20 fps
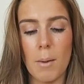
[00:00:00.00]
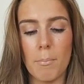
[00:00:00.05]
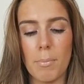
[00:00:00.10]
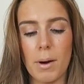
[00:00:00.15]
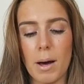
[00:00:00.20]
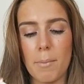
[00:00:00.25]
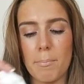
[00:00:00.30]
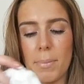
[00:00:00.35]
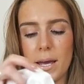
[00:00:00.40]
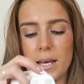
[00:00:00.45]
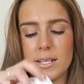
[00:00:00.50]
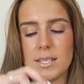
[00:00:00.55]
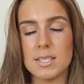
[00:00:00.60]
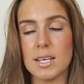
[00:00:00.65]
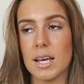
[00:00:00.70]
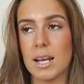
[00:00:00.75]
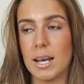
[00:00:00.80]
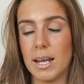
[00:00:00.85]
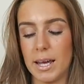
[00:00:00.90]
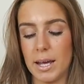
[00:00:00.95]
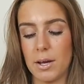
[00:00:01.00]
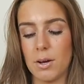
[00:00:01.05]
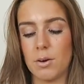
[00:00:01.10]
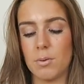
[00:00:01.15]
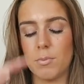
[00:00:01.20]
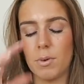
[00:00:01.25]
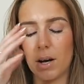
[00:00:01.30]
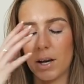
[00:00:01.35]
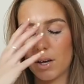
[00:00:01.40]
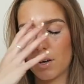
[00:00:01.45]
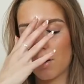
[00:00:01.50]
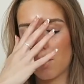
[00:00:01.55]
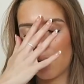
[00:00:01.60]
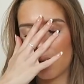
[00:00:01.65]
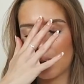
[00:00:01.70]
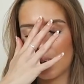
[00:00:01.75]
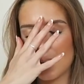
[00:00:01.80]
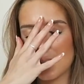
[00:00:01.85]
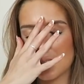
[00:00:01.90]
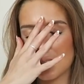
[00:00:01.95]
but basically oh my
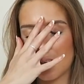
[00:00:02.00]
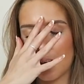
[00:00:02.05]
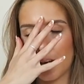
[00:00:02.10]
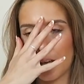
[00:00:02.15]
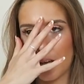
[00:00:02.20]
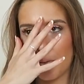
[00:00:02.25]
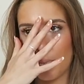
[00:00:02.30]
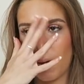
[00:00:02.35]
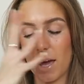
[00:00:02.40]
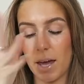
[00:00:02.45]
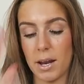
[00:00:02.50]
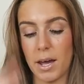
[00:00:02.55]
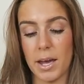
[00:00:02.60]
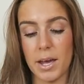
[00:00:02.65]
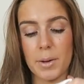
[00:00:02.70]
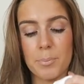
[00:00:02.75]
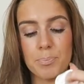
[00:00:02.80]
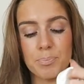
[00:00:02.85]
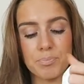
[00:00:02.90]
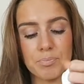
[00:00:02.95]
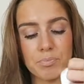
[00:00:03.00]
god that's gonna give me a headache